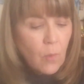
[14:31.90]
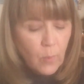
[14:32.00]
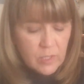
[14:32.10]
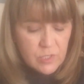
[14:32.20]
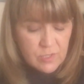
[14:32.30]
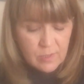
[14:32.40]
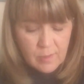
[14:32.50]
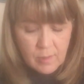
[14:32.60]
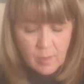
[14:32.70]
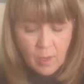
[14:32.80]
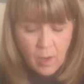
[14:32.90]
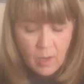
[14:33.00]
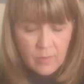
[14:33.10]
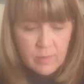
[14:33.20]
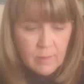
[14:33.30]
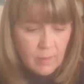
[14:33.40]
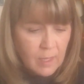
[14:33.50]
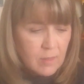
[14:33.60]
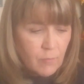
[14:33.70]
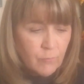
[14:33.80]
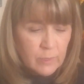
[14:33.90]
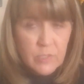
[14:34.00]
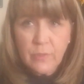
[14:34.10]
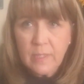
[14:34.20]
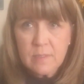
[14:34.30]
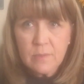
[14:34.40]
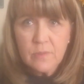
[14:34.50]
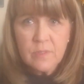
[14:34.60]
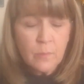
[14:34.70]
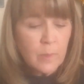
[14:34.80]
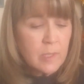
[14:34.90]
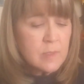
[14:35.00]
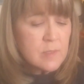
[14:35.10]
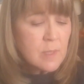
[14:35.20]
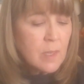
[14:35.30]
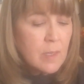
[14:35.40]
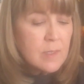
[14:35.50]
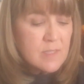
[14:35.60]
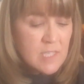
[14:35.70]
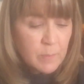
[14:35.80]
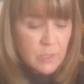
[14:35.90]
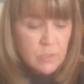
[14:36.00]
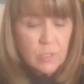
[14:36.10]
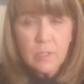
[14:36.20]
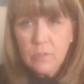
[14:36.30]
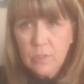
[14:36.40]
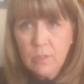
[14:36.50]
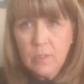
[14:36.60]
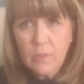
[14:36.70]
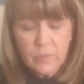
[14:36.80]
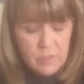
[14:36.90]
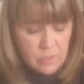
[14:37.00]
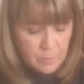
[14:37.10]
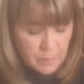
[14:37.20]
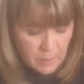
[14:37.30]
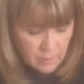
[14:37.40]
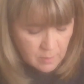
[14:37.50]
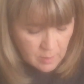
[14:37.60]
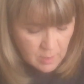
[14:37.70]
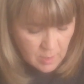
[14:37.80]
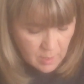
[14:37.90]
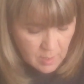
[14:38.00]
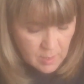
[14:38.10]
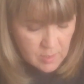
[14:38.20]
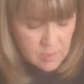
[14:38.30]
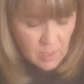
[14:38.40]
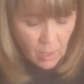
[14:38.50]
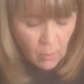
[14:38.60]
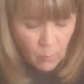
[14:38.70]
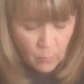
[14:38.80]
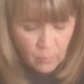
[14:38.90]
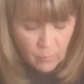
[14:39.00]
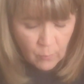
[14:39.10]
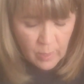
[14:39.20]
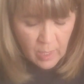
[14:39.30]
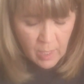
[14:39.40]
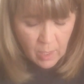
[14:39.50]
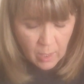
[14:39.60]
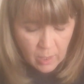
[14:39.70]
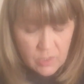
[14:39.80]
which are like the really translucent ones, similar to the crystal bead. So we are